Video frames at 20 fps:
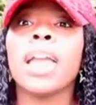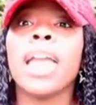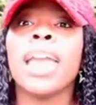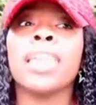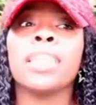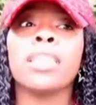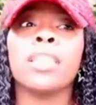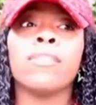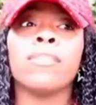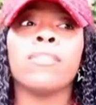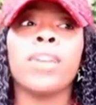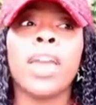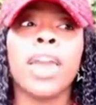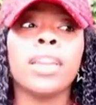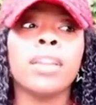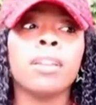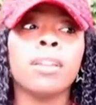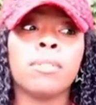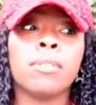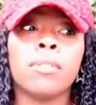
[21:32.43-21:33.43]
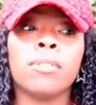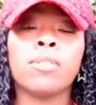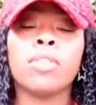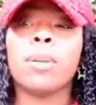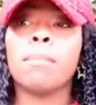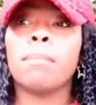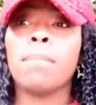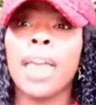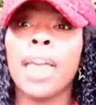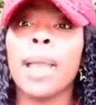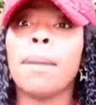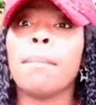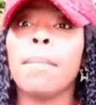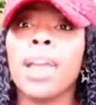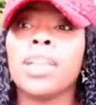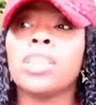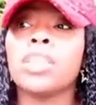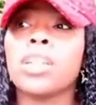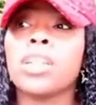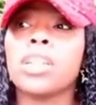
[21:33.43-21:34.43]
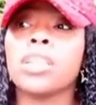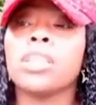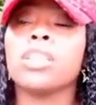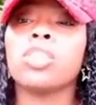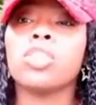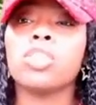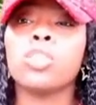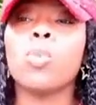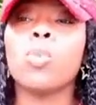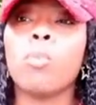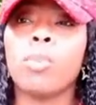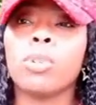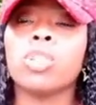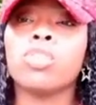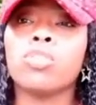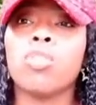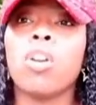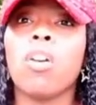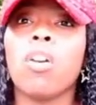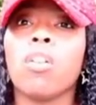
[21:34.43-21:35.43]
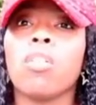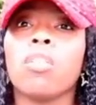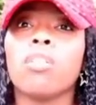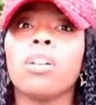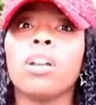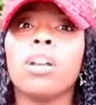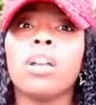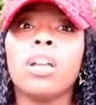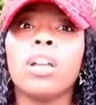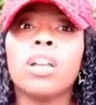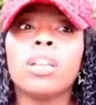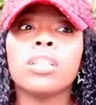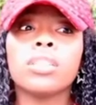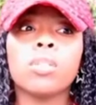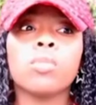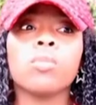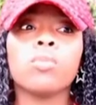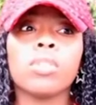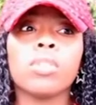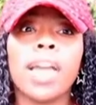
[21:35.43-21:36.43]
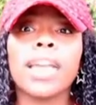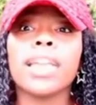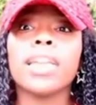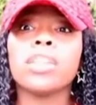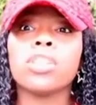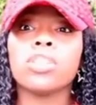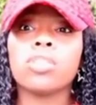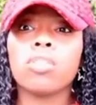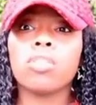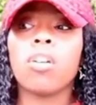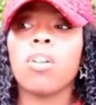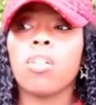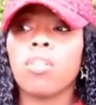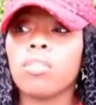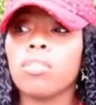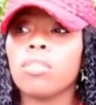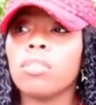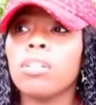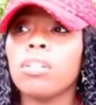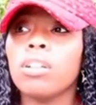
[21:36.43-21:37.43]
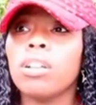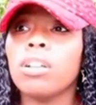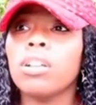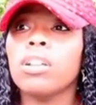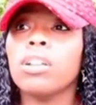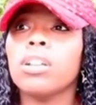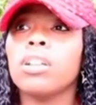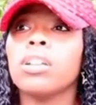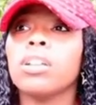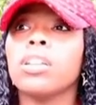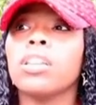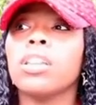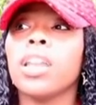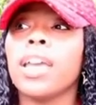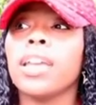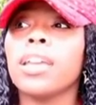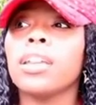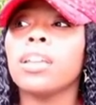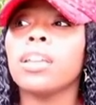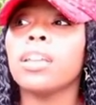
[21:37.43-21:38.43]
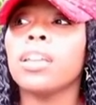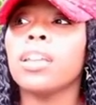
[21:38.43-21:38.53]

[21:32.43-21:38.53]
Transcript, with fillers: And the and the, the black magic is super strong too. Like it's strong, like